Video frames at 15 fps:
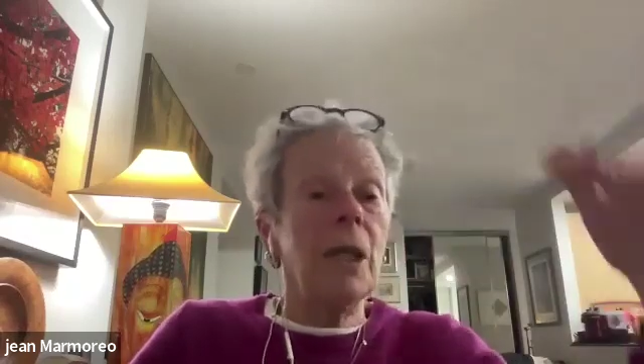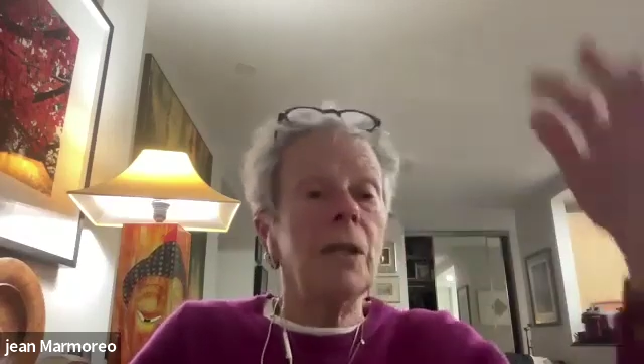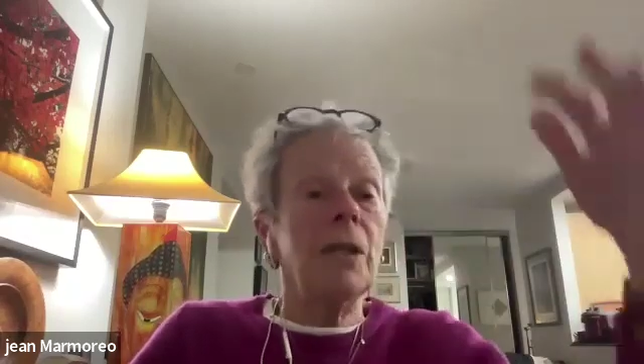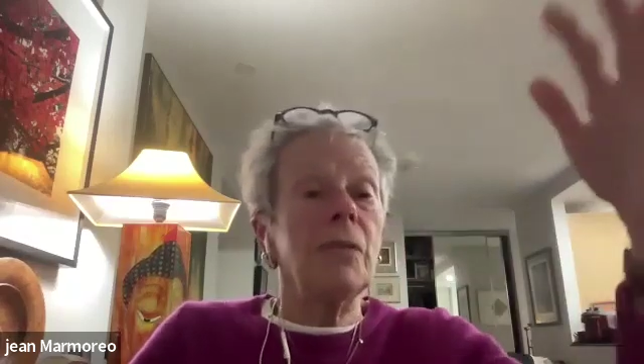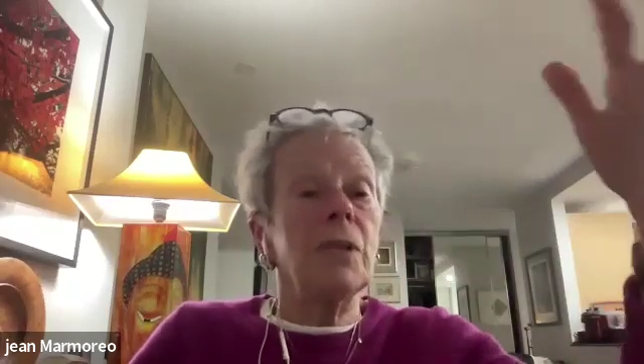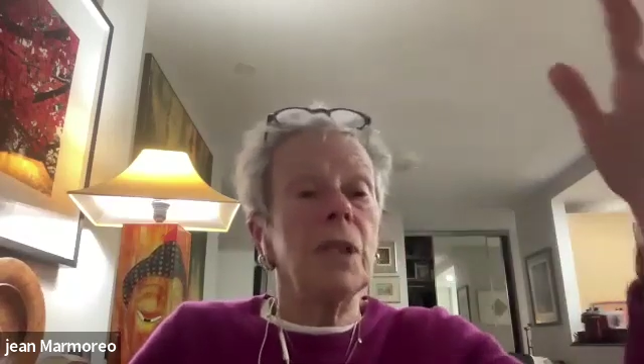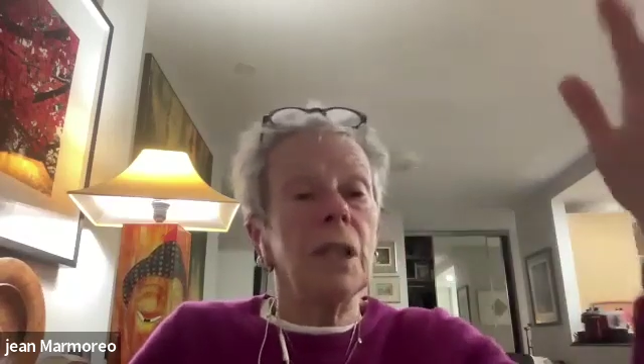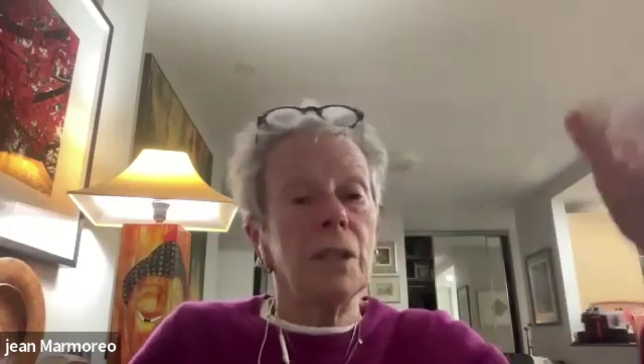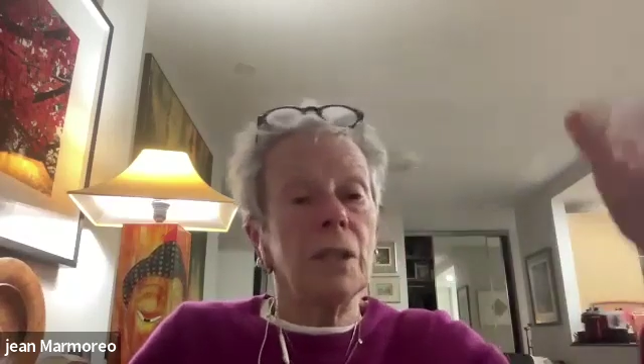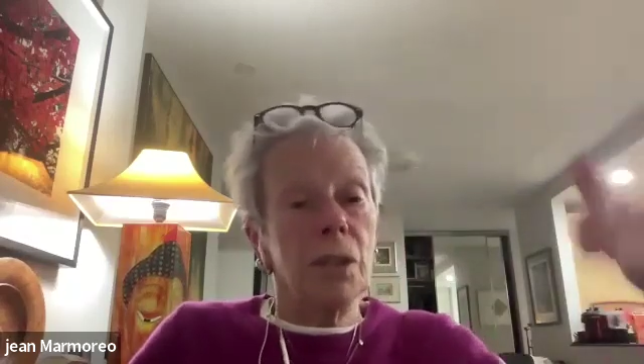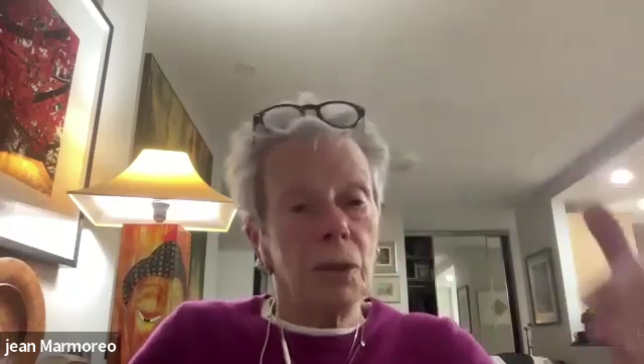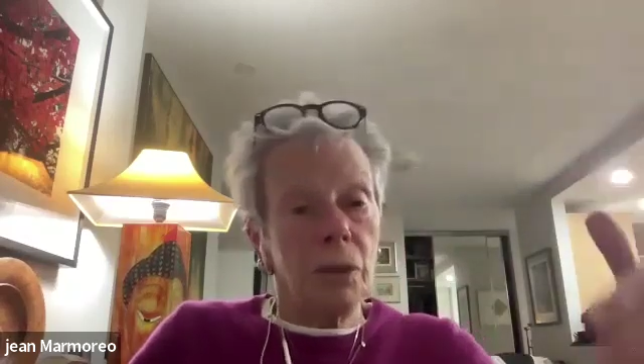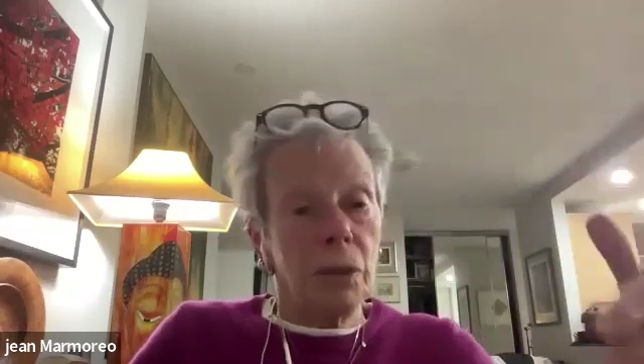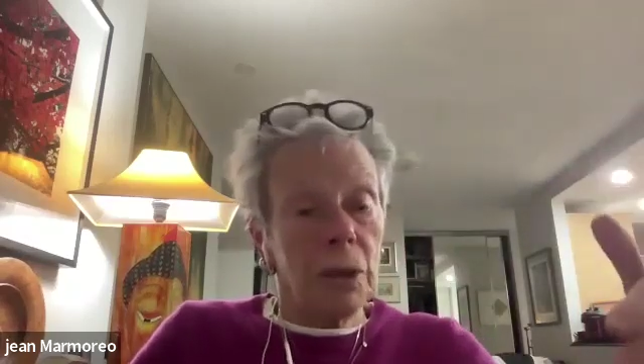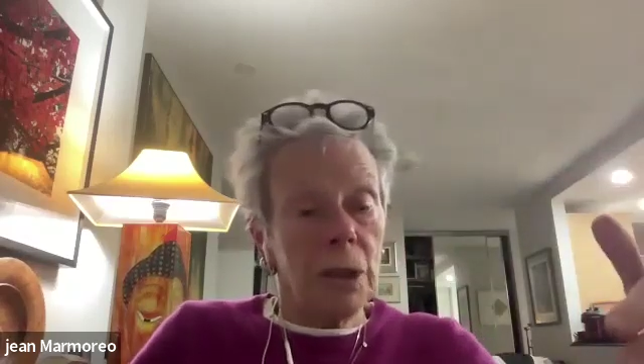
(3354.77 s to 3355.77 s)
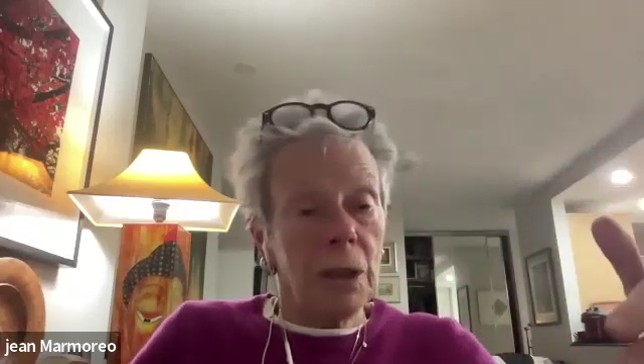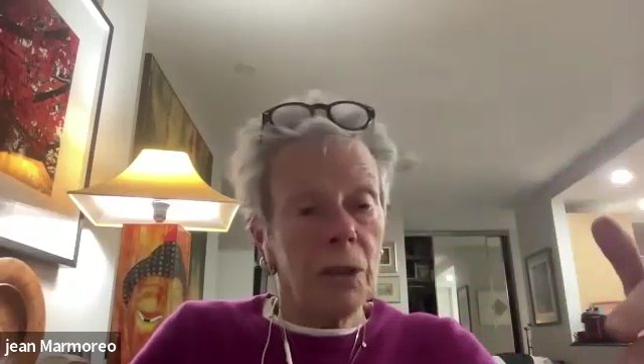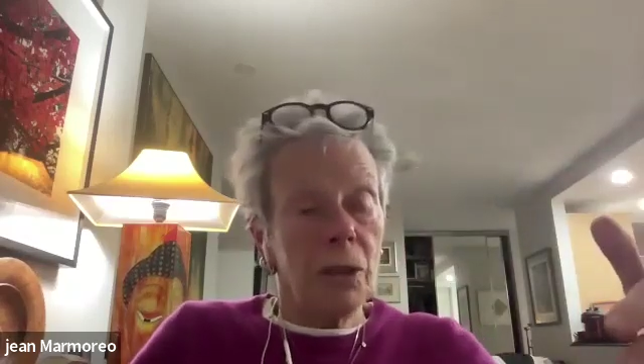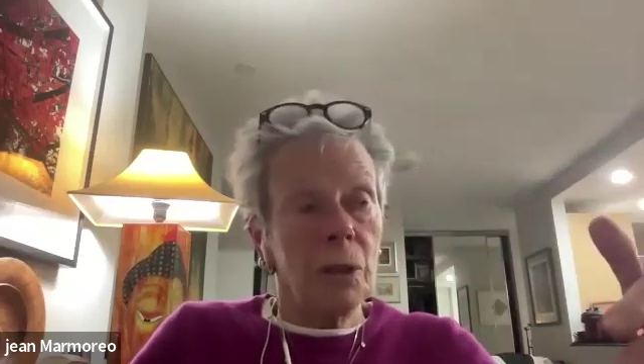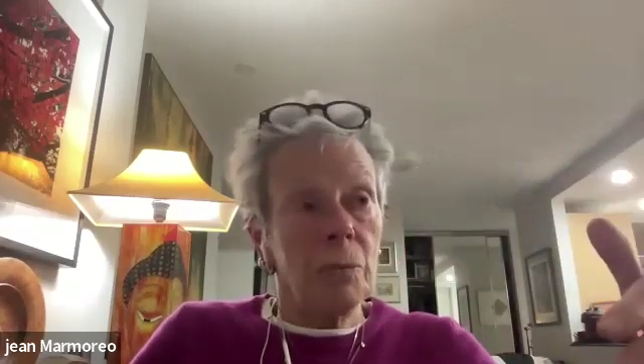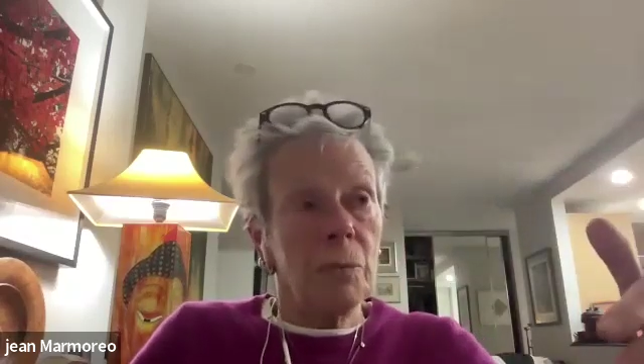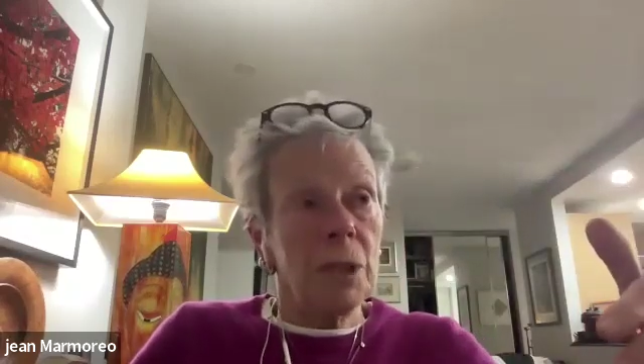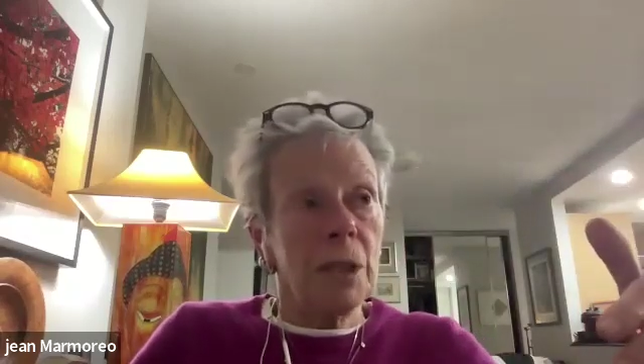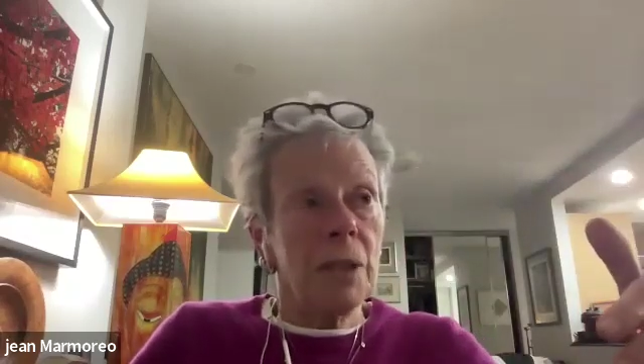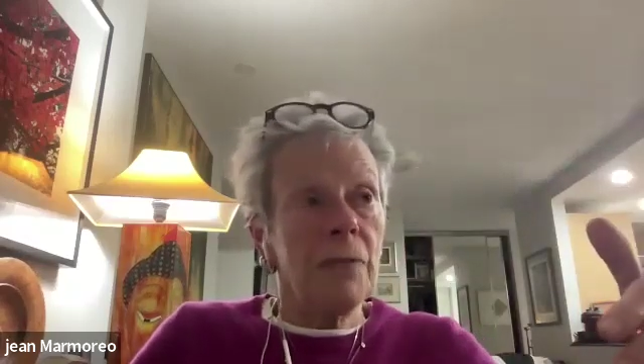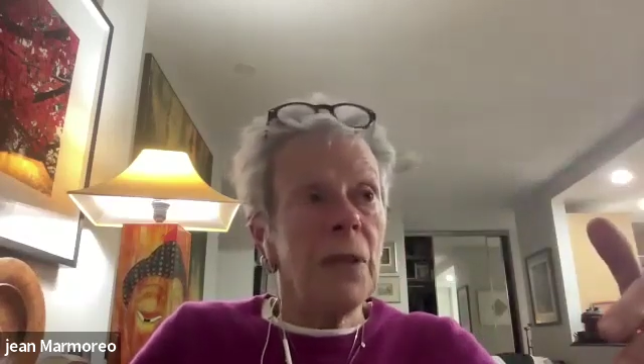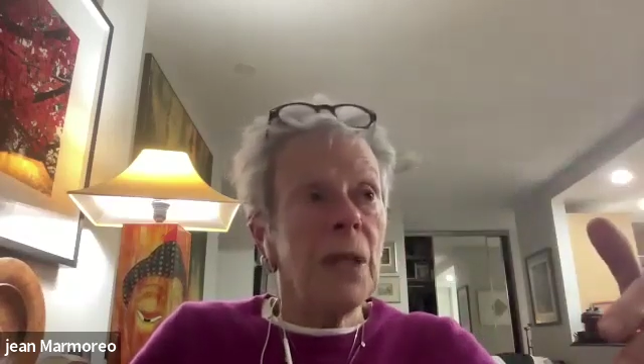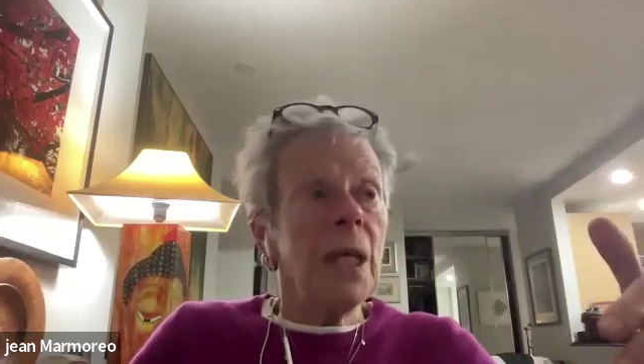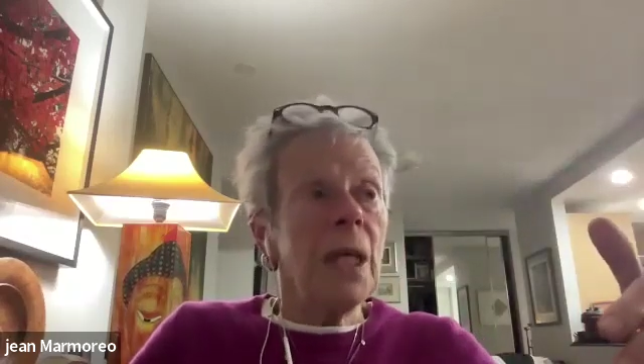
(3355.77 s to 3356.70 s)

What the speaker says: and they've done it certainly in terms of